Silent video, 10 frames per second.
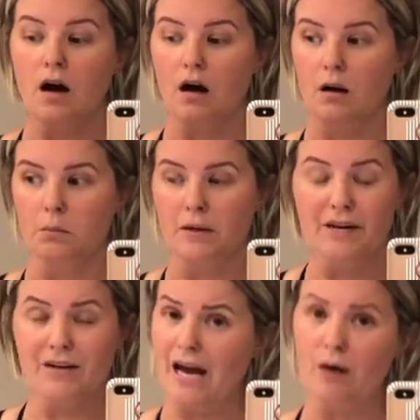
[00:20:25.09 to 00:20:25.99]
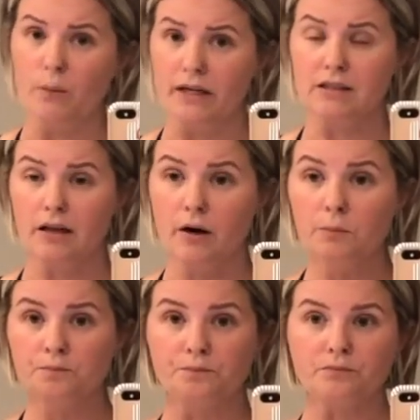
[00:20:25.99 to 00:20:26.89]
um, even eight weeks
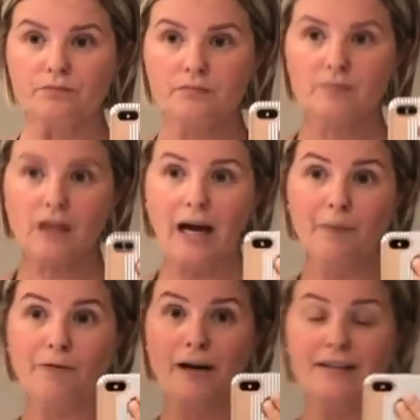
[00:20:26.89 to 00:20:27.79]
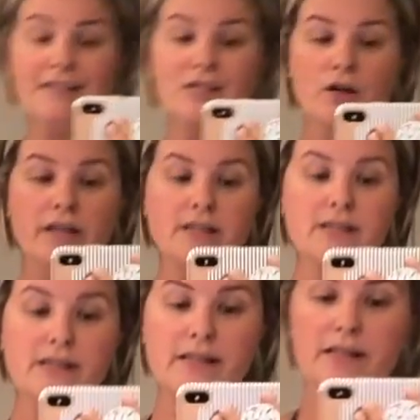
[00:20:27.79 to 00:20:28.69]
ago. I'm finally starting to see